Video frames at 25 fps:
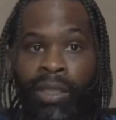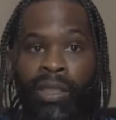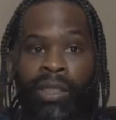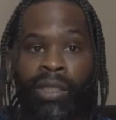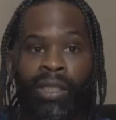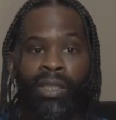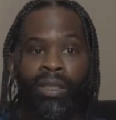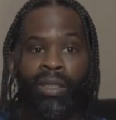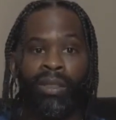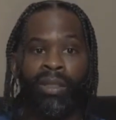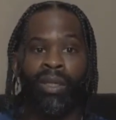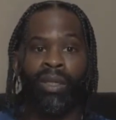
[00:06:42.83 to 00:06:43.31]

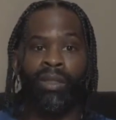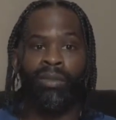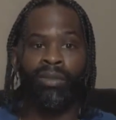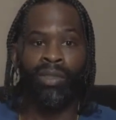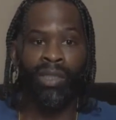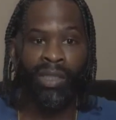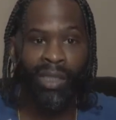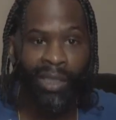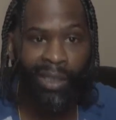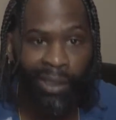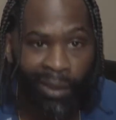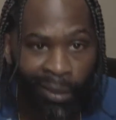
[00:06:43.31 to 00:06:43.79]
He all
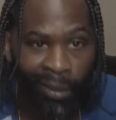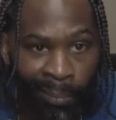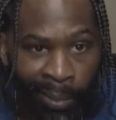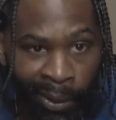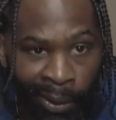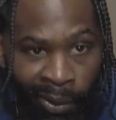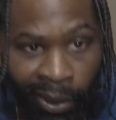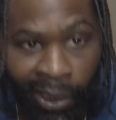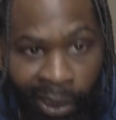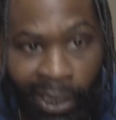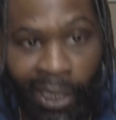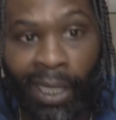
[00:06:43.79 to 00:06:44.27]
dick and a
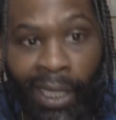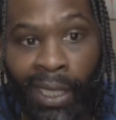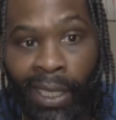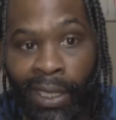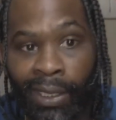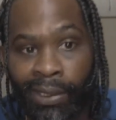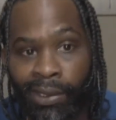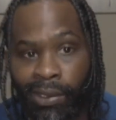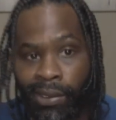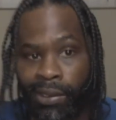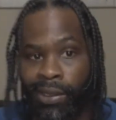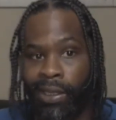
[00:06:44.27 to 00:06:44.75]
booty
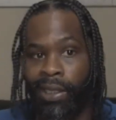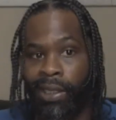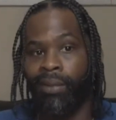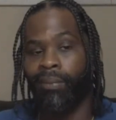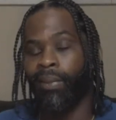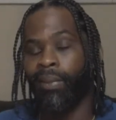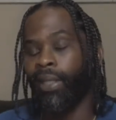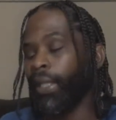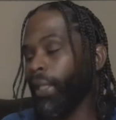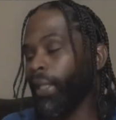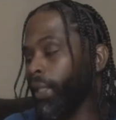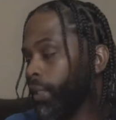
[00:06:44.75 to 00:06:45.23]
ass nigga,
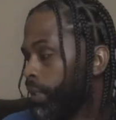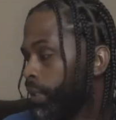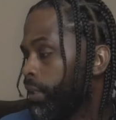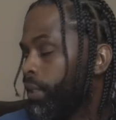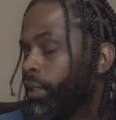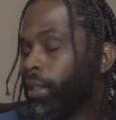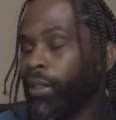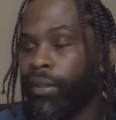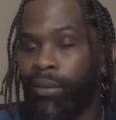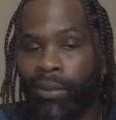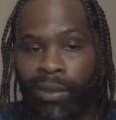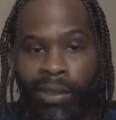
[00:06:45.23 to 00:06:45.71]
man.
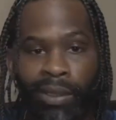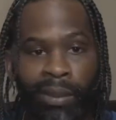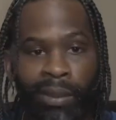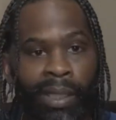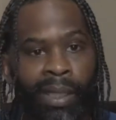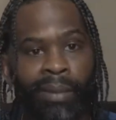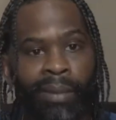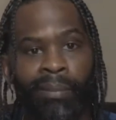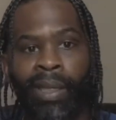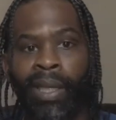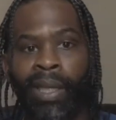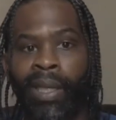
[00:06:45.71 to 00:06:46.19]

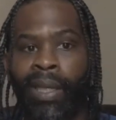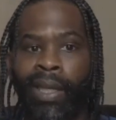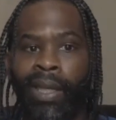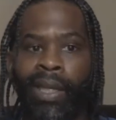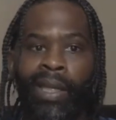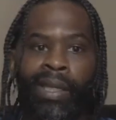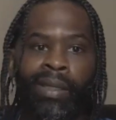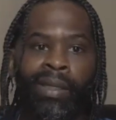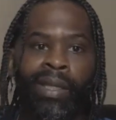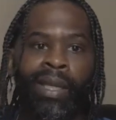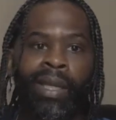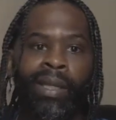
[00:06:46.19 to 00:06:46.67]
Yeah,
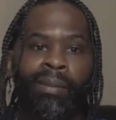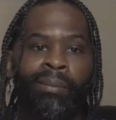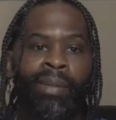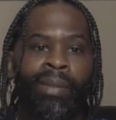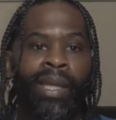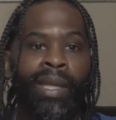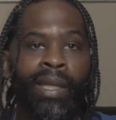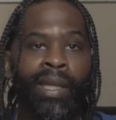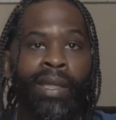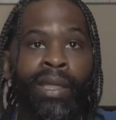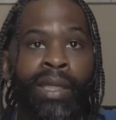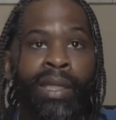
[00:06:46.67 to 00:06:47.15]
man. Hey,
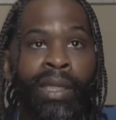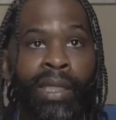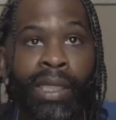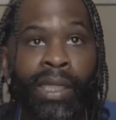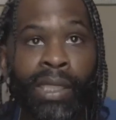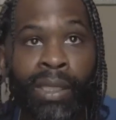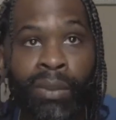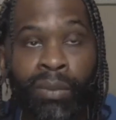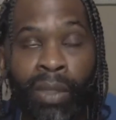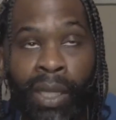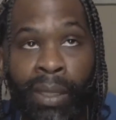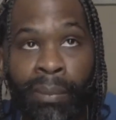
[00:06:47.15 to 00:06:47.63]
man.
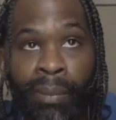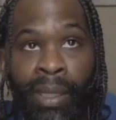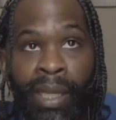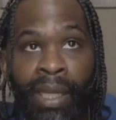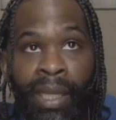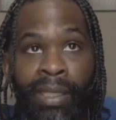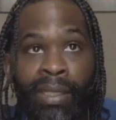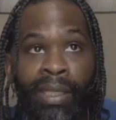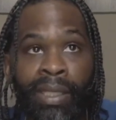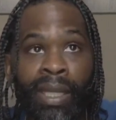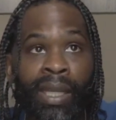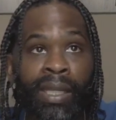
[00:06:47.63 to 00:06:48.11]
Anyway,
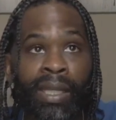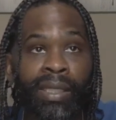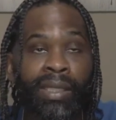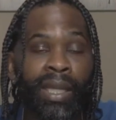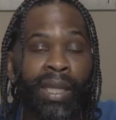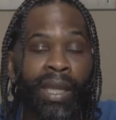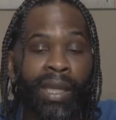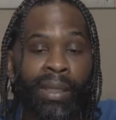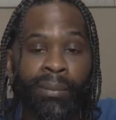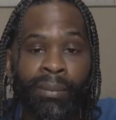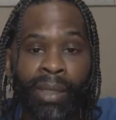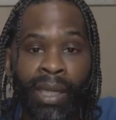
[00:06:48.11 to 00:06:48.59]
man,
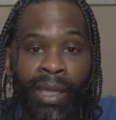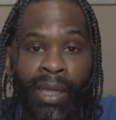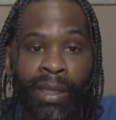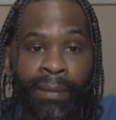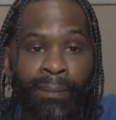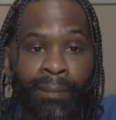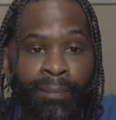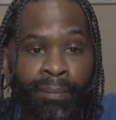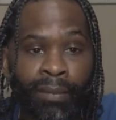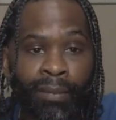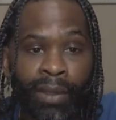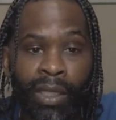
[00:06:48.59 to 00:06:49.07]
yeah,
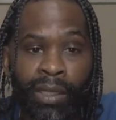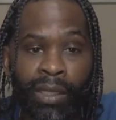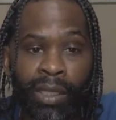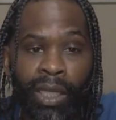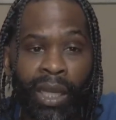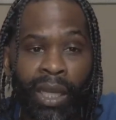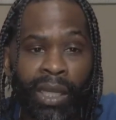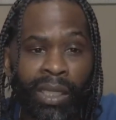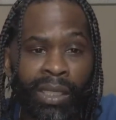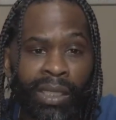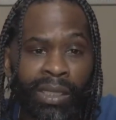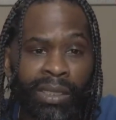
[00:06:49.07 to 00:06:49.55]
man.
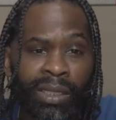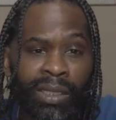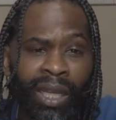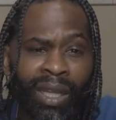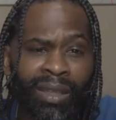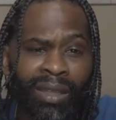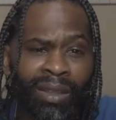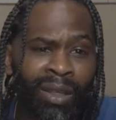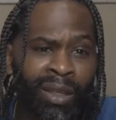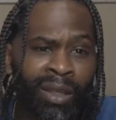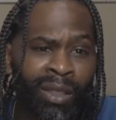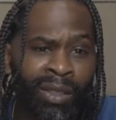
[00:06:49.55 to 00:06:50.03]

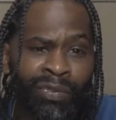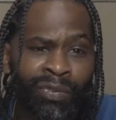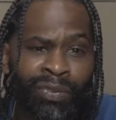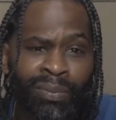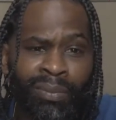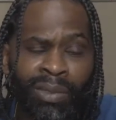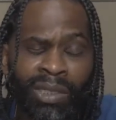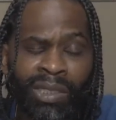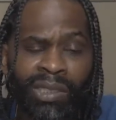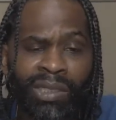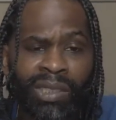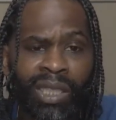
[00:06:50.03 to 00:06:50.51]
Y'all learn
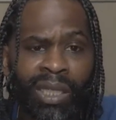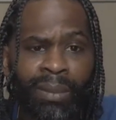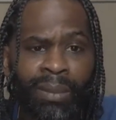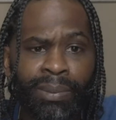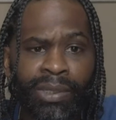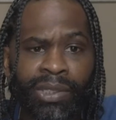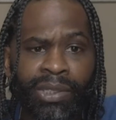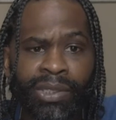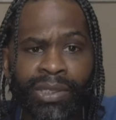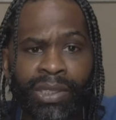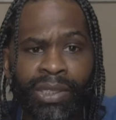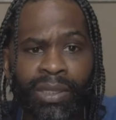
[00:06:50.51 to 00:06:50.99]
from this type
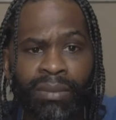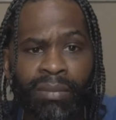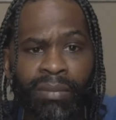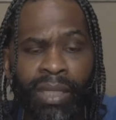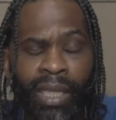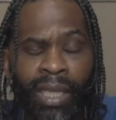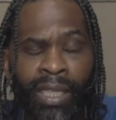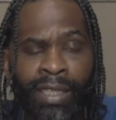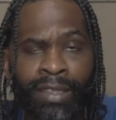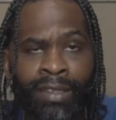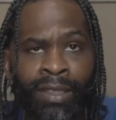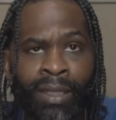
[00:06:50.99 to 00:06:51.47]
of shit,
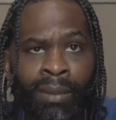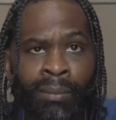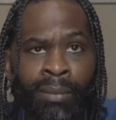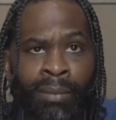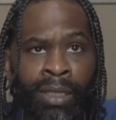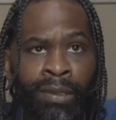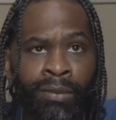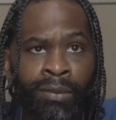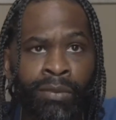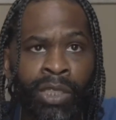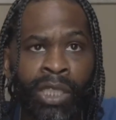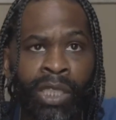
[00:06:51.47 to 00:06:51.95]
man. You know what I
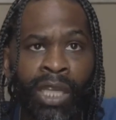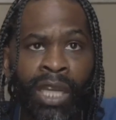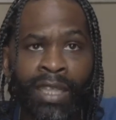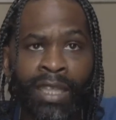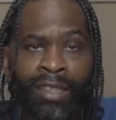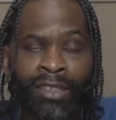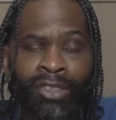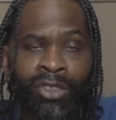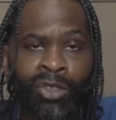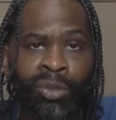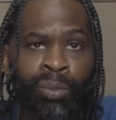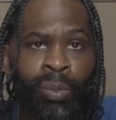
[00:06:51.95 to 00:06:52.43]
mean? We
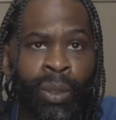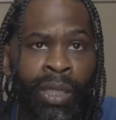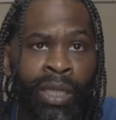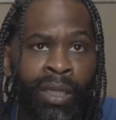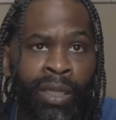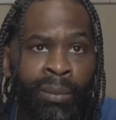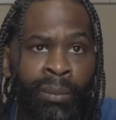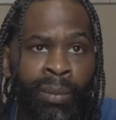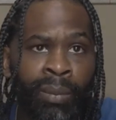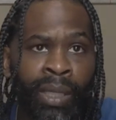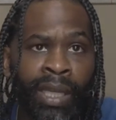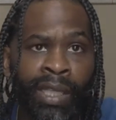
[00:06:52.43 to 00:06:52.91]
gotta do
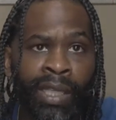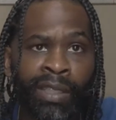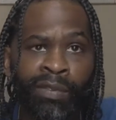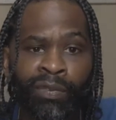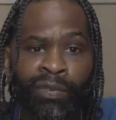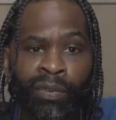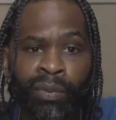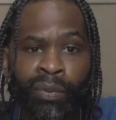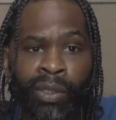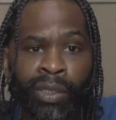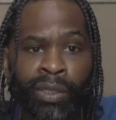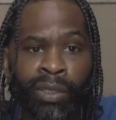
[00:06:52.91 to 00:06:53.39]
better, man,
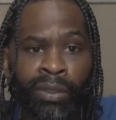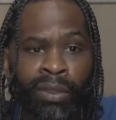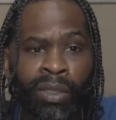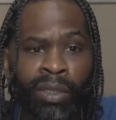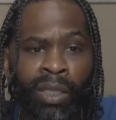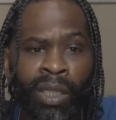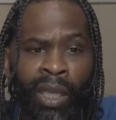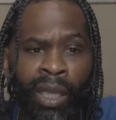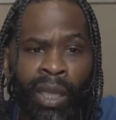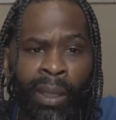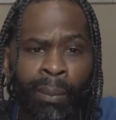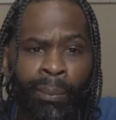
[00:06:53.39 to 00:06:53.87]
for real.
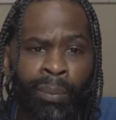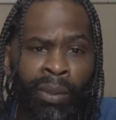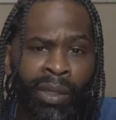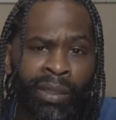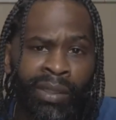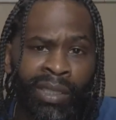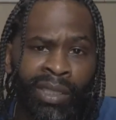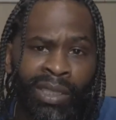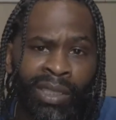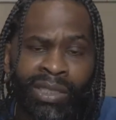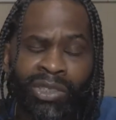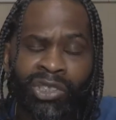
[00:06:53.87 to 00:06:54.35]
And
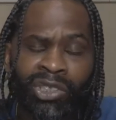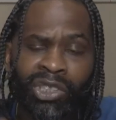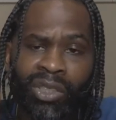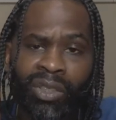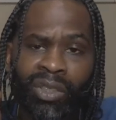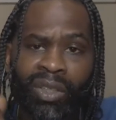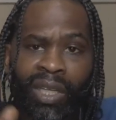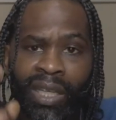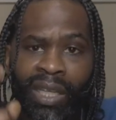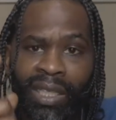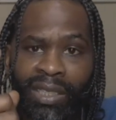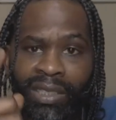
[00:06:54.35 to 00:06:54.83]
brother, get
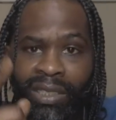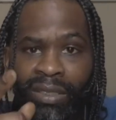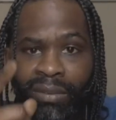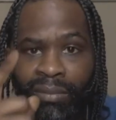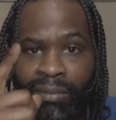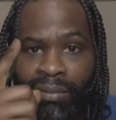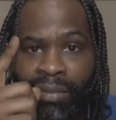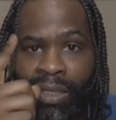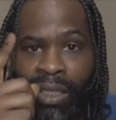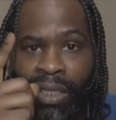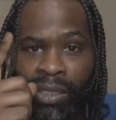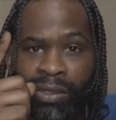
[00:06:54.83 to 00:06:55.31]
your ass
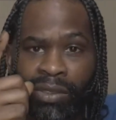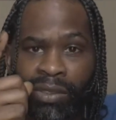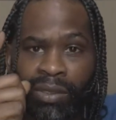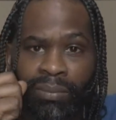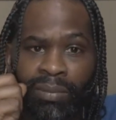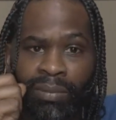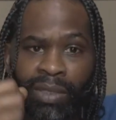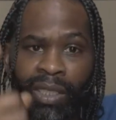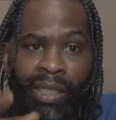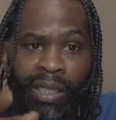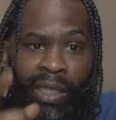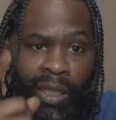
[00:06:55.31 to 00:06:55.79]

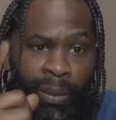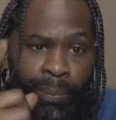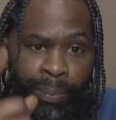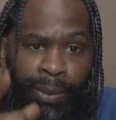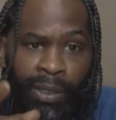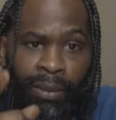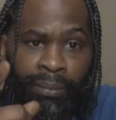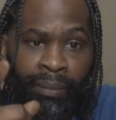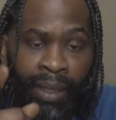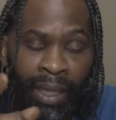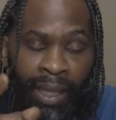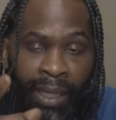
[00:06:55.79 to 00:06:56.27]
some
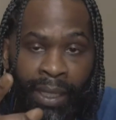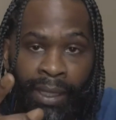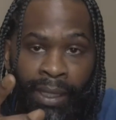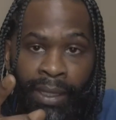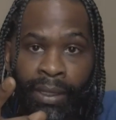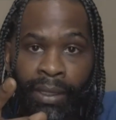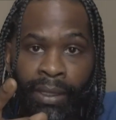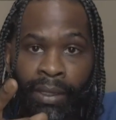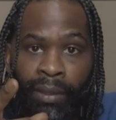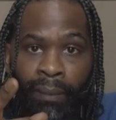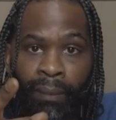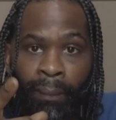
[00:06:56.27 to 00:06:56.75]
therapy, man.
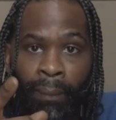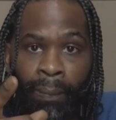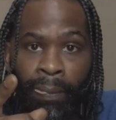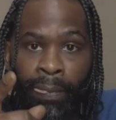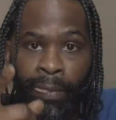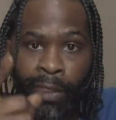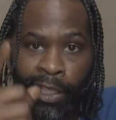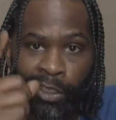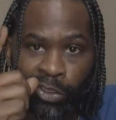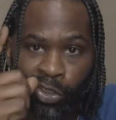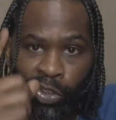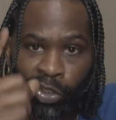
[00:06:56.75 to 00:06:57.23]

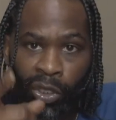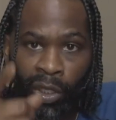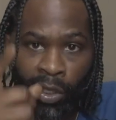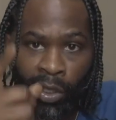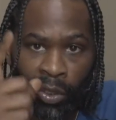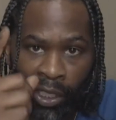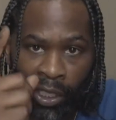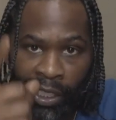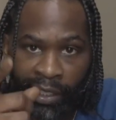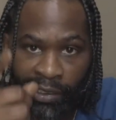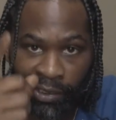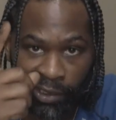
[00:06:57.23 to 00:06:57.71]
Control
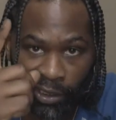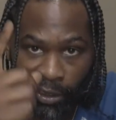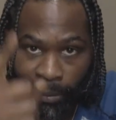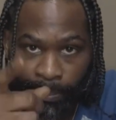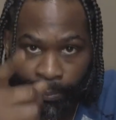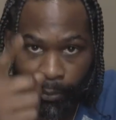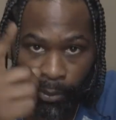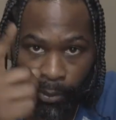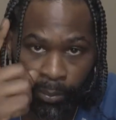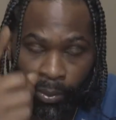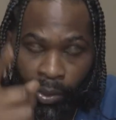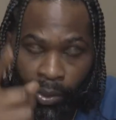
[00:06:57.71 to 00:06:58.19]
that
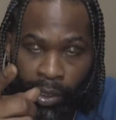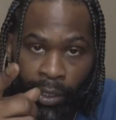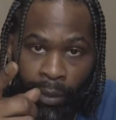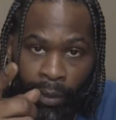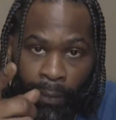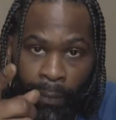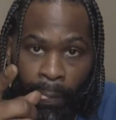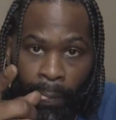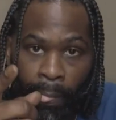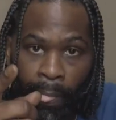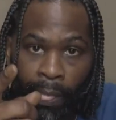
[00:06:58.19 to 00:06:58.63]
temper, bro.